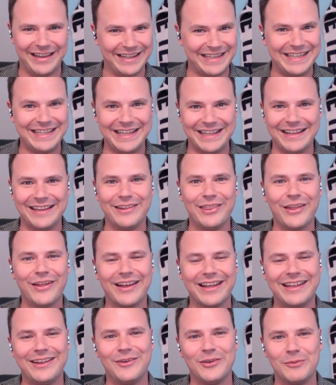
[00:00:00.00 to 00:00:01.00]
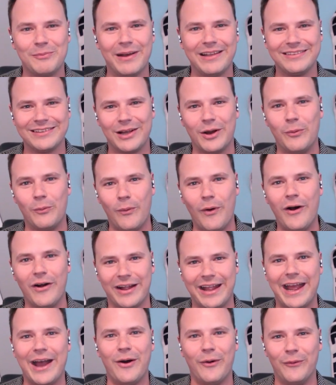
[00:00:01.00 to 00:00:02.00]
Like it looked like he was about to go
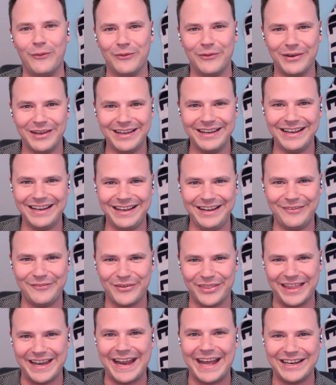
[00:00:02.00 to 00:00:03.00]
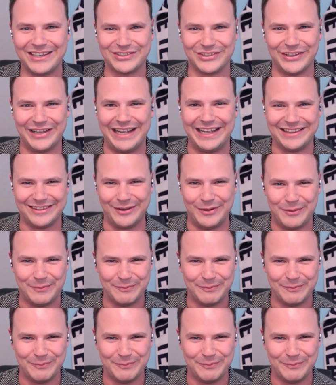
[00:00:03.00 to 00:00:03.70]
walk out for the national anthem.